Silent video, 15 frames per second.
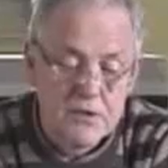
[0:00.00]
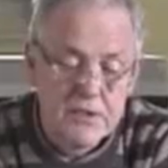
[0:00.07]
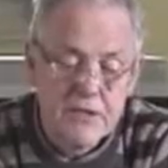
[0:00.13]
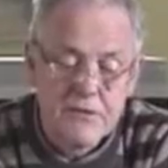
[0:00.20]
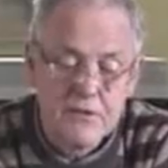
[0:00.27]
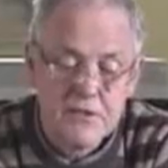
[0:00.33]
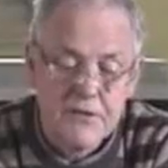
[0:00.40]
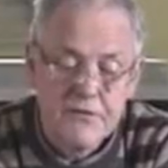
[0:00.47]
will
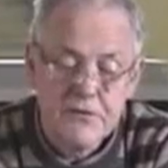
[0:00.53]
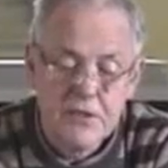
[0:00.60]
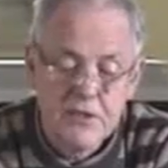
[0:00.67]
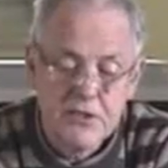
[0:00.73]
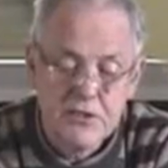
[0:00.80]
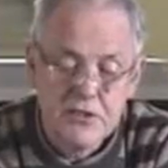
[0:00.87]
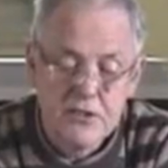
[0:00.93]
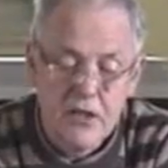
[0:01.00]
give a
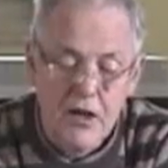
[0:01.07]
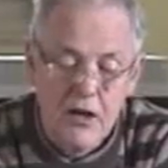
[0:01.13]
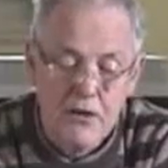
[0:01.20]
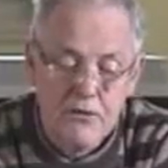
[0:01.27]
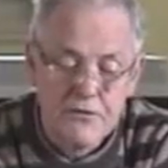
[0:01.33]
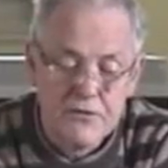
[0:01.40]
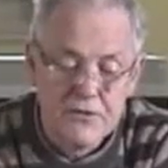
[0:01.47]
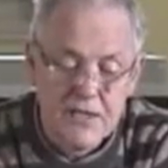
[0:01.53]
definition
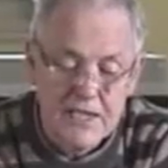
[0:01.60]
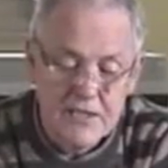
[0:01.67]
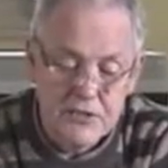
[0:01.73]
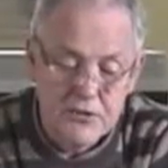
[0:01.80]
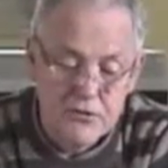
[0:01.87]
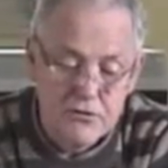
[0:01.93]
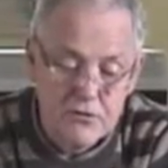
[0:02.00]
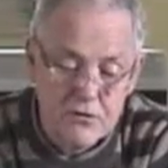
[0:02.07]
of
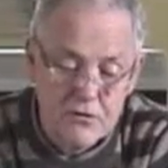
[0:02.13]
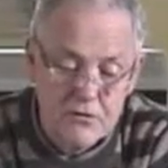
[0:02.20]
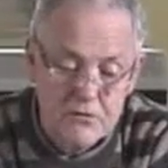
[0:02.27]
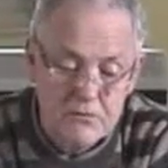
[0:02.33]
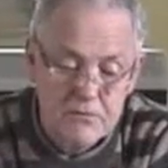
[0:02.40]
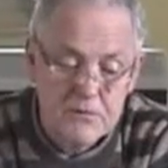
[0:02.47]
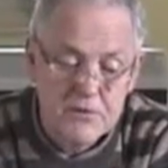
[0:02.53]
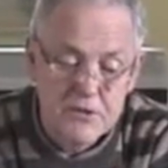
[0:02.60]

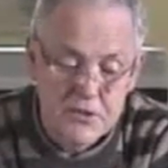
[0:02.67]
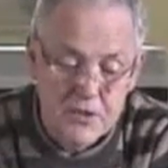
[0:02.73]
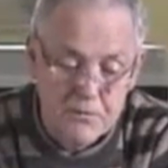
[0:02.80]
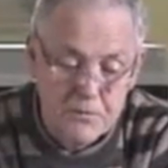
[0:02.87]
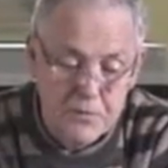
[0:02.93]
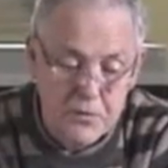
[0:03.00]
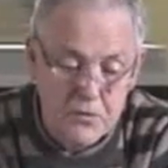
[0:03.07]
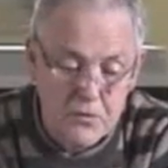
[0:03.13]
natural,
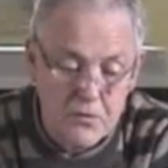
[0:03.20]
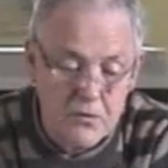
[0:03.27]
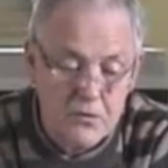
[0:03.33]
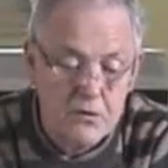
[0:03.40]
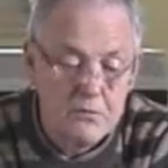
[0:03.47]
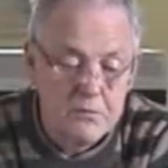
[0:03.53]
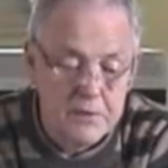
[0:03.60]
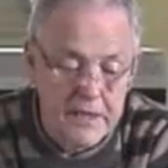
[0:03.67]

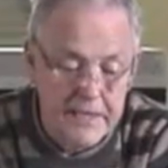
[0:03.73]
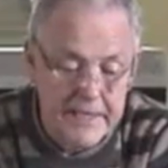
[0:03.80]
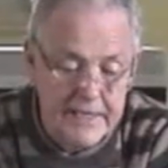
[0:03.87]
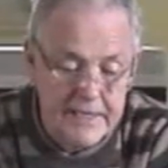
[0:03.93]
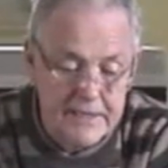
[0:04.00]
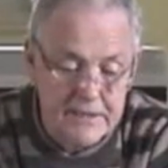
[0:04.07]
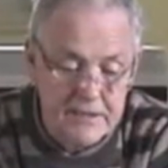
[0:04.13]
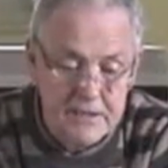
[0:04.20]
simple,
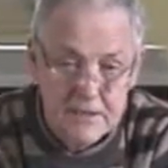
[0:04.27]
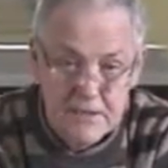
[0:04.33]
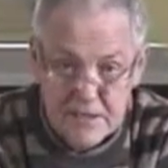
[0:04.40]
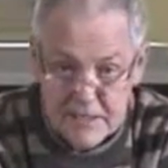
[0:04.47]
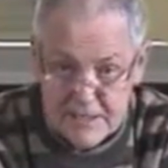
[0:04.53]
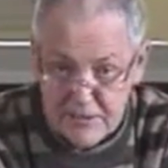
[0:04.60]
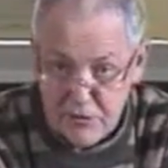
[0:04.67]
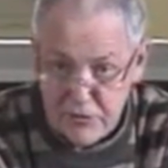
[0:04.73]
plain,
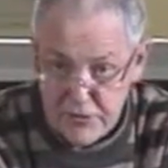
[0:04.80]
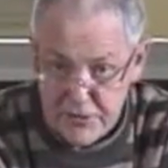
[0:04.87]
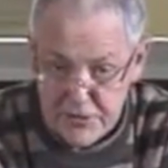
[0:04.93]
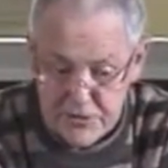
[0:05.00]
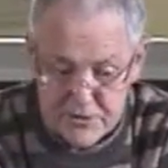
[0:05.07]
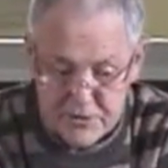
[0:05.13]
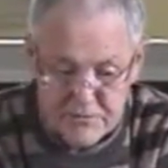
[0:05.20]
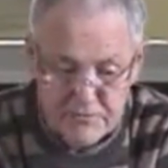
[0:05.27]
and
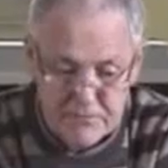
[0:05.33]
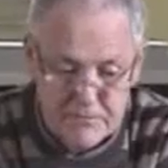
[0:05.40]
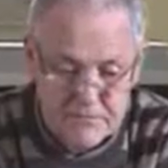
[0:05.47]
honest.